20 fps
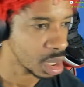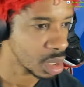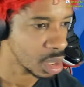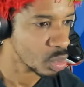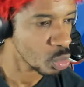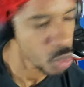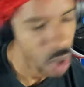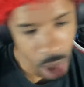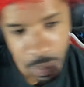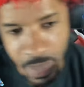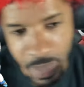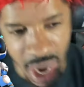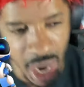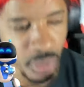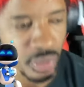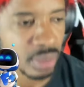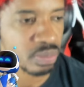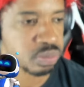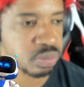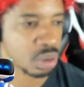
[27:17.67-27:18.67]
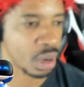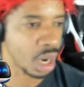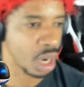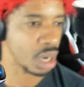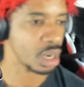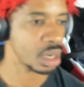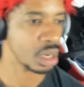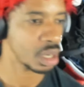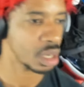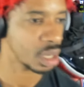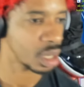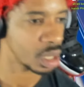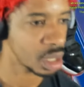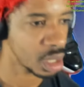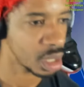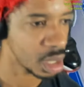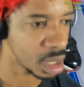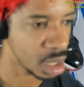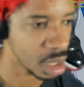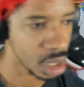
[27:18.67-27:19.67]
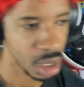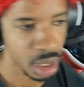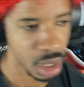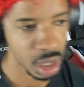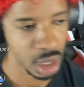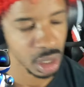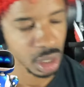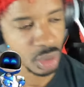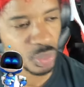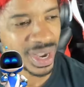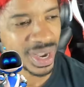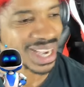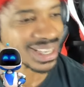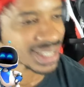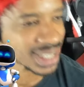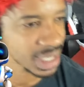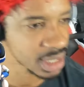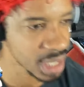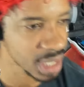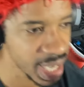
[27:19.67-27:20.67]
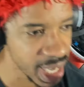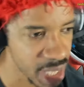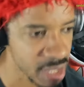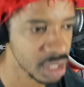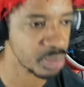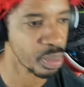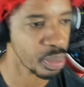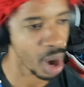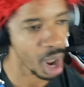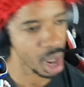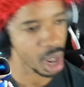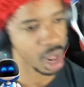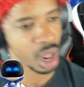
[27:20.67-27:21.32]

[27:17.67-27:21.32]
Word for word: Well married, bruh. We got six kids, bruh.